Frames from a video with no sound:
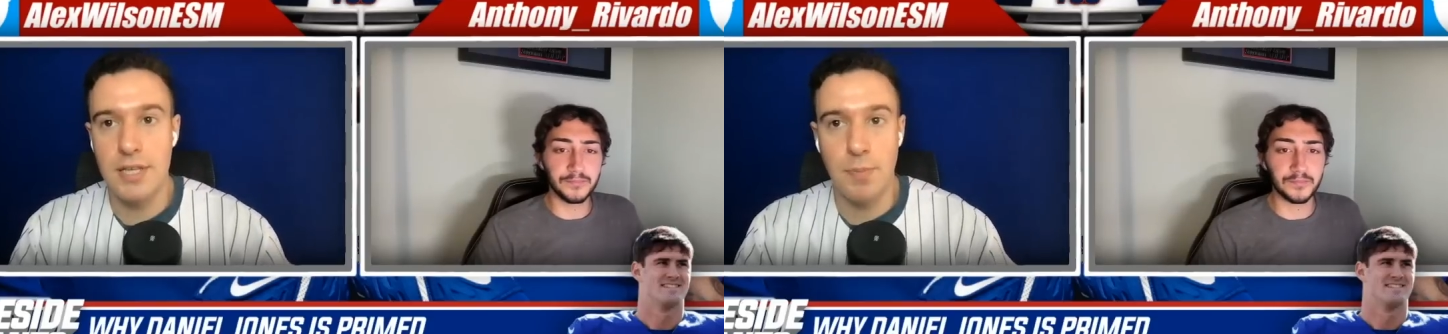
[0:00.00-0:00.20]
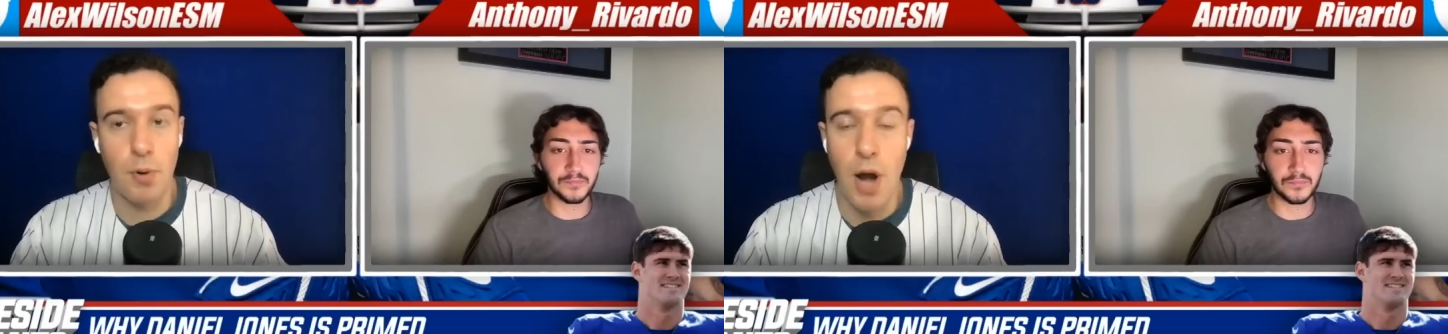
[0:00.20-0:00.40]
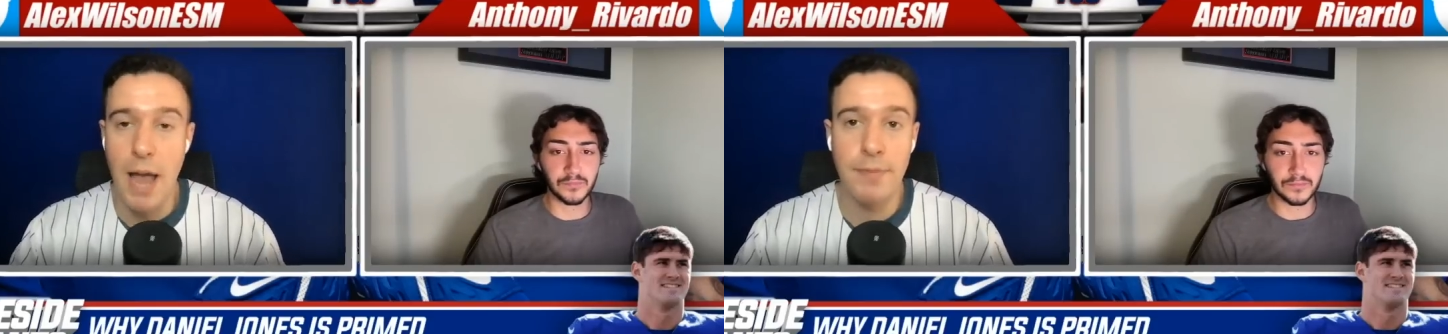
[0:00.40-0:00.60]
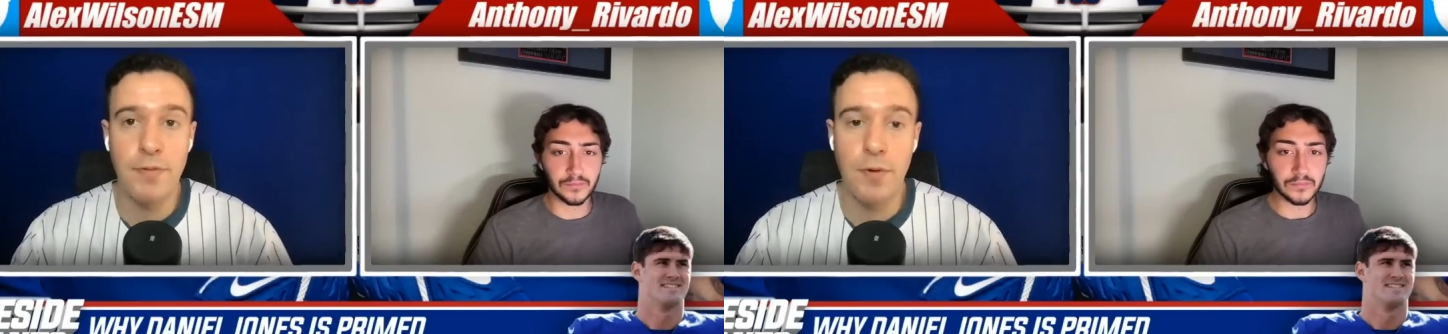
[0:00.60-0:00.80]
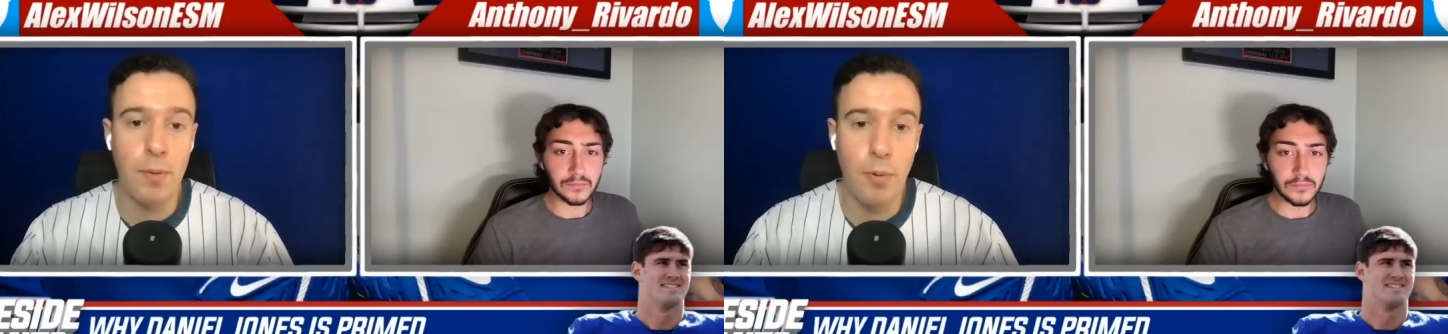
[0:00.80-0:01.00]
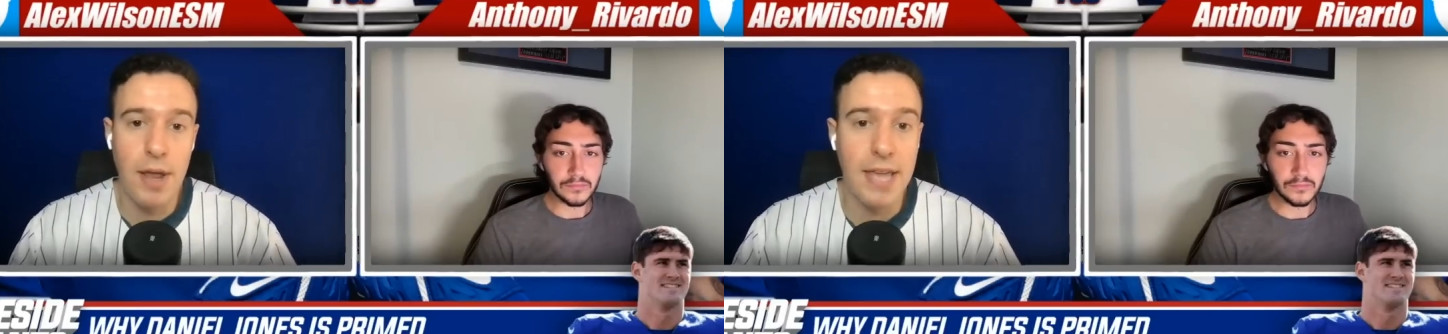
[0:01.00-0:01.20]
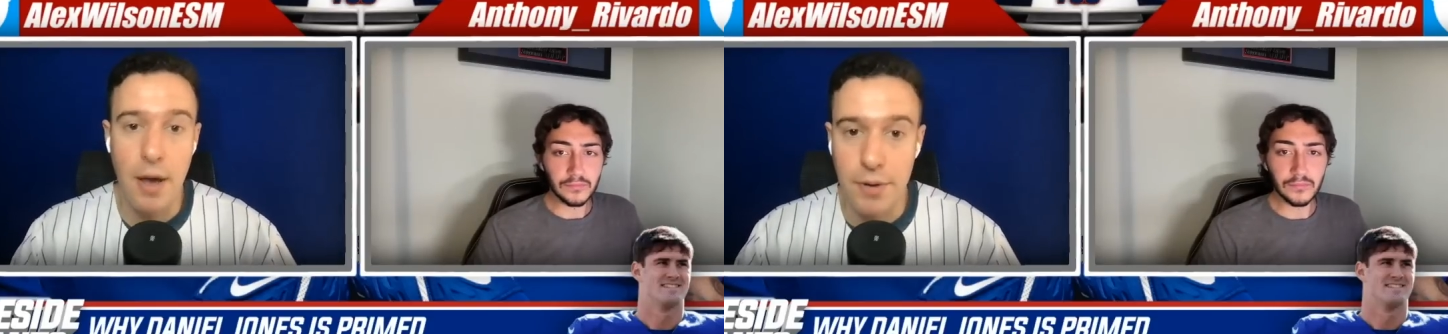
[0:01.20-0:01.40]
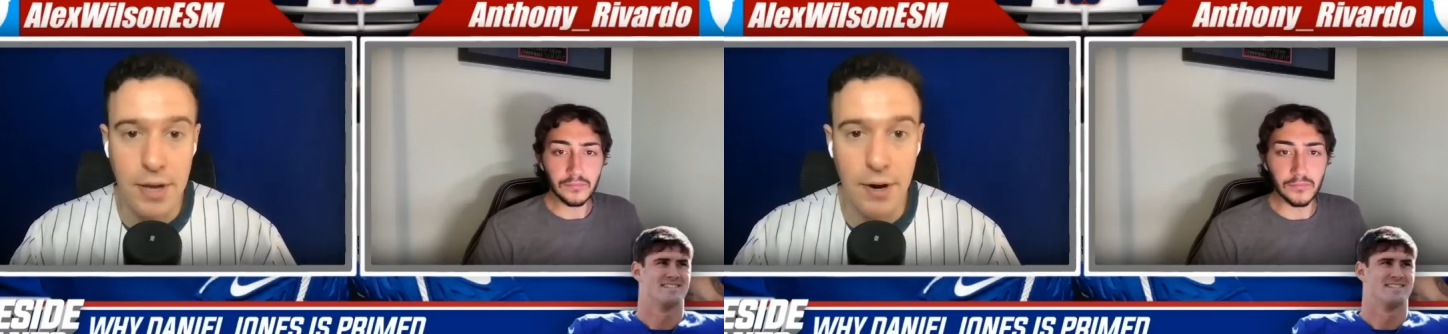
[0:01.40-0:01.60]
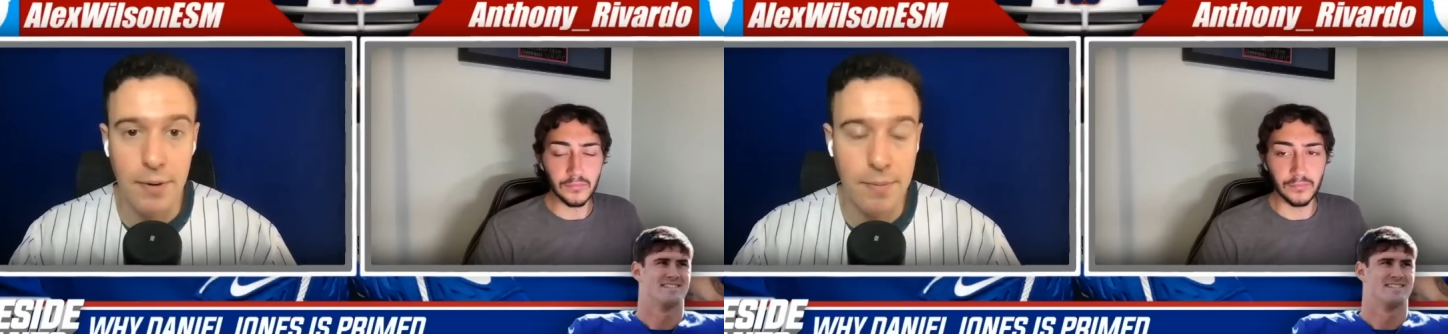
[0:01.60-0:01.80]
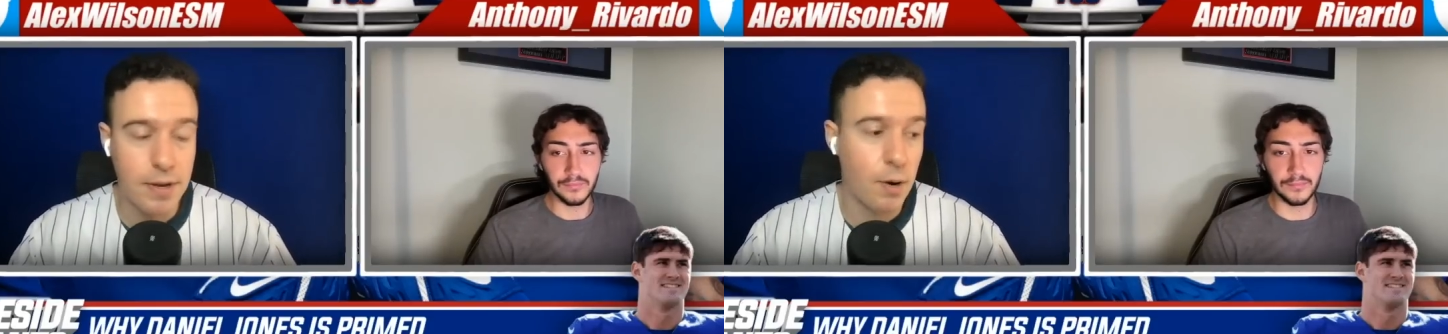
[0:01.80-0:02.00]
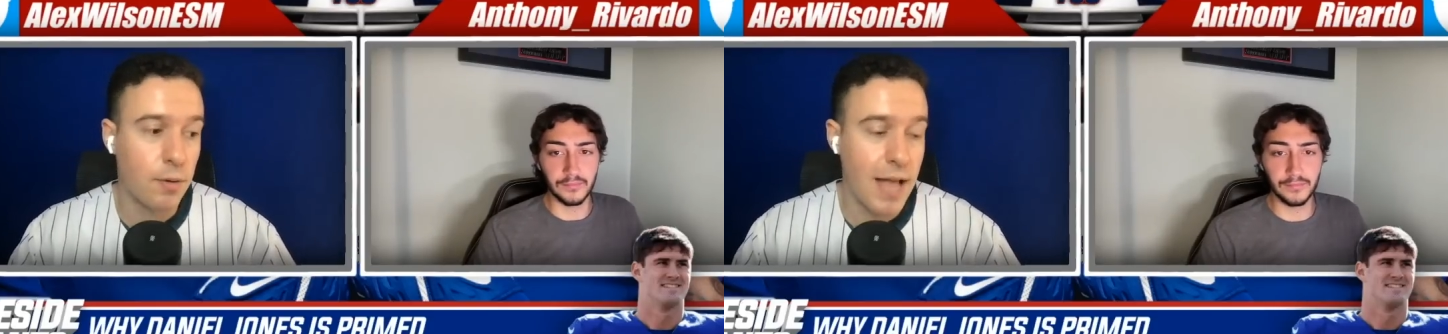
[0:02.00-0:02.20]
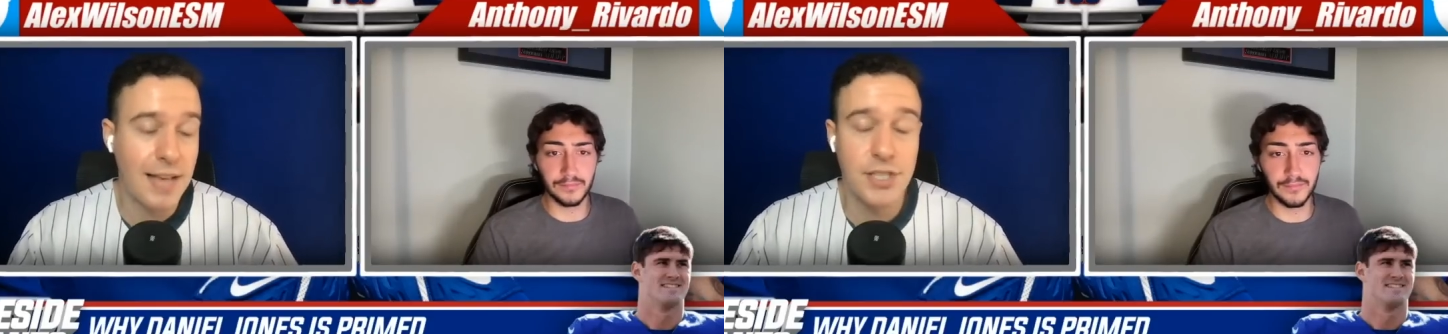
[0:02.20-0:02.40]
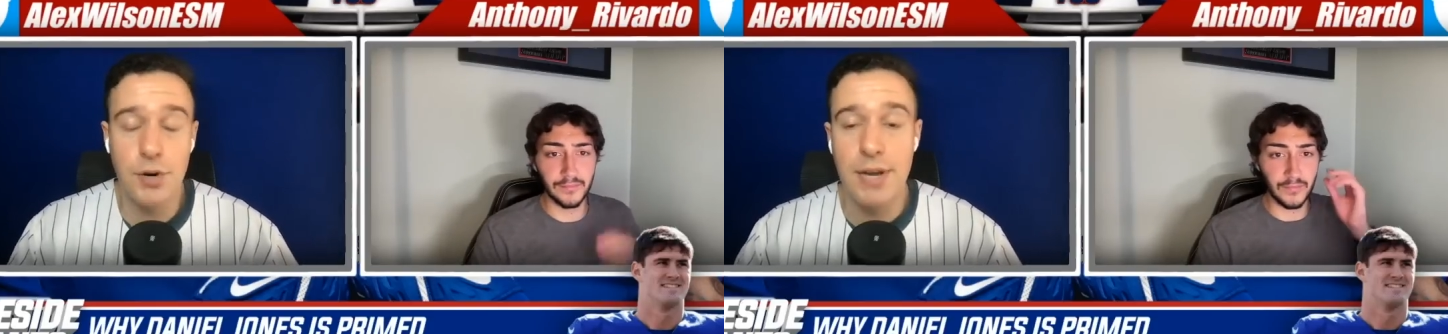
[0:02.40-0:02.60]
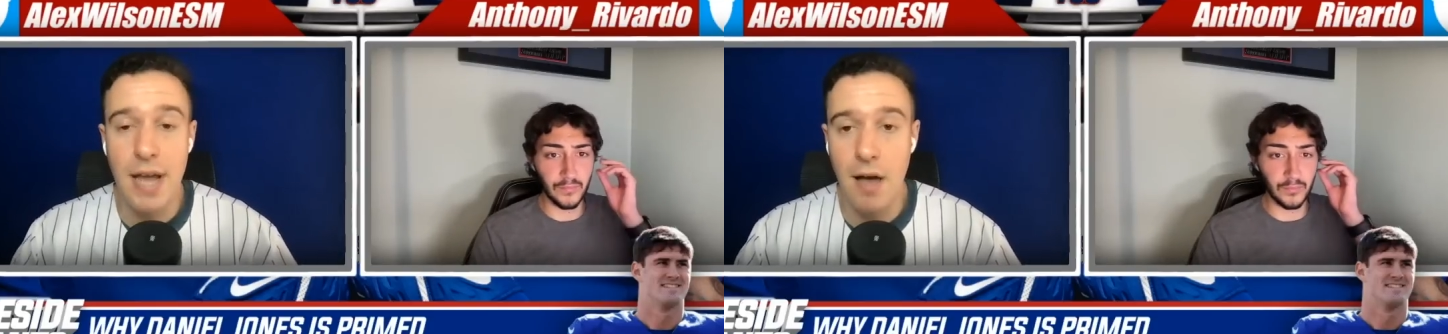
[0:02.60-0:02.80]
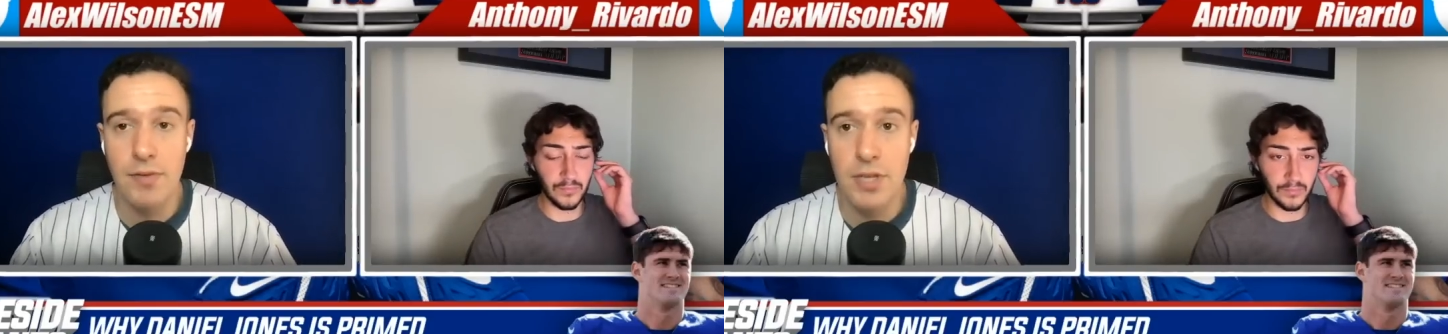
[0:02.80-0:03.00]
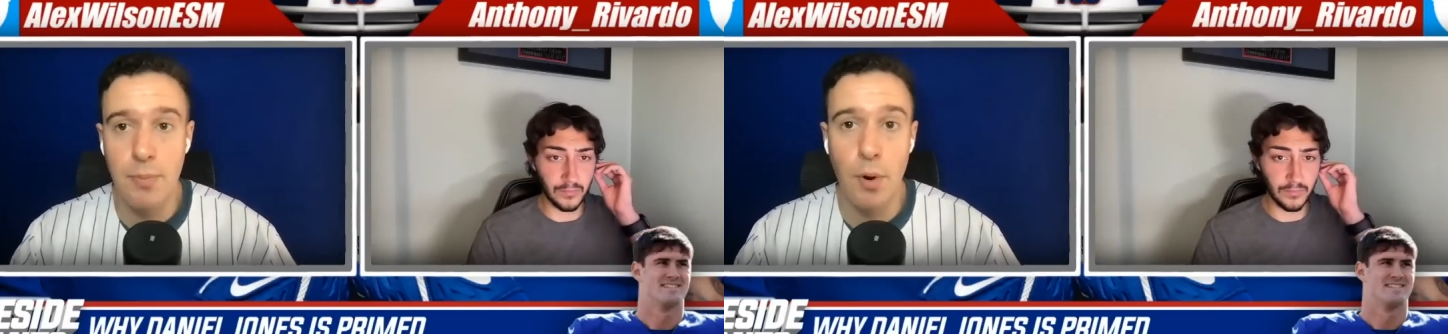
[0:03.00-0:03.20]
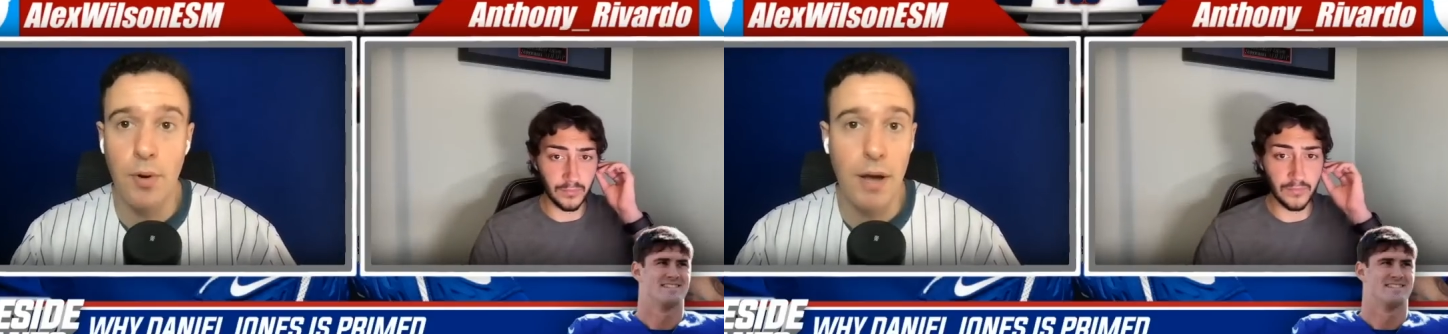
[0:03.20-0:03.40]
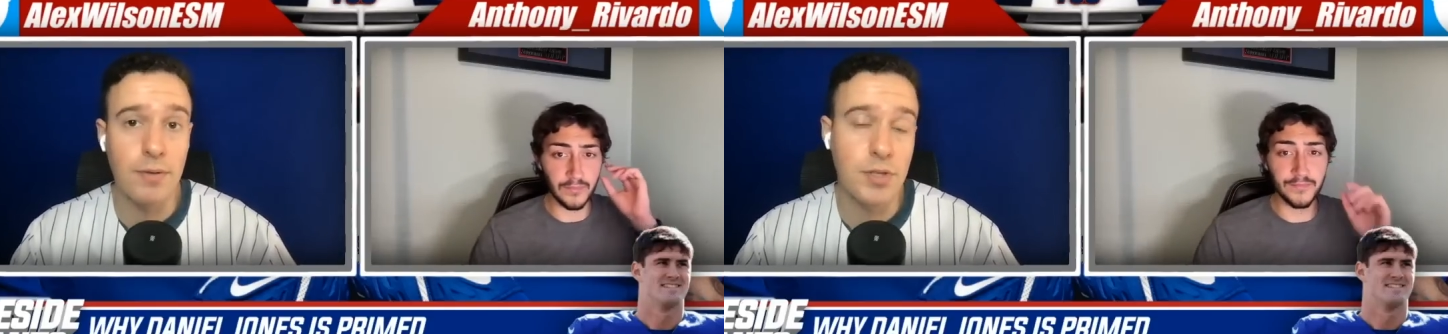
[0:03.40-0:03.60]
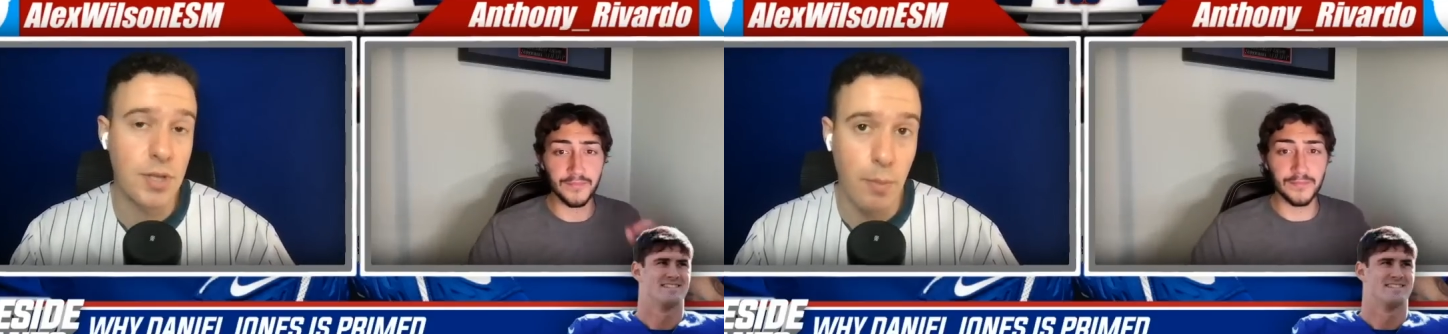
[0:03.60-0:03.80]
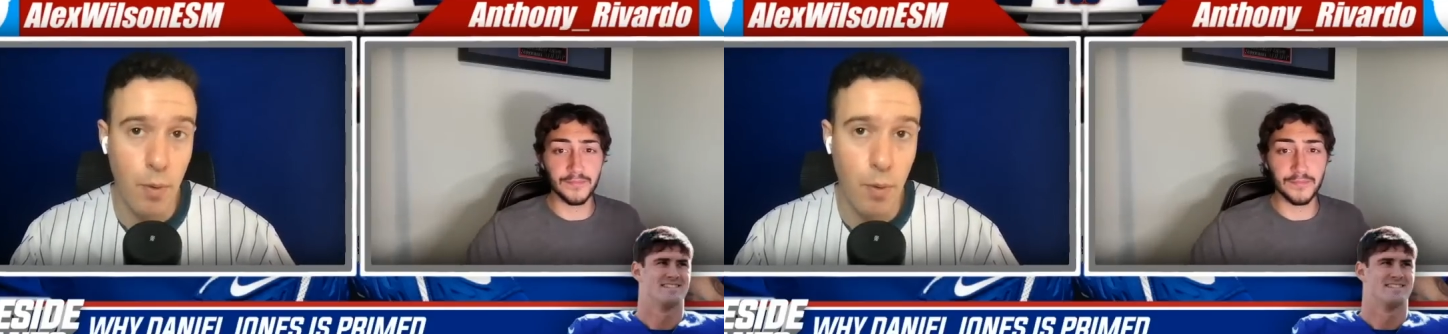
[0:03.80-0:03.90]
Speaker 1: is primed for a breakout year. You know, last year he obviously broke out in some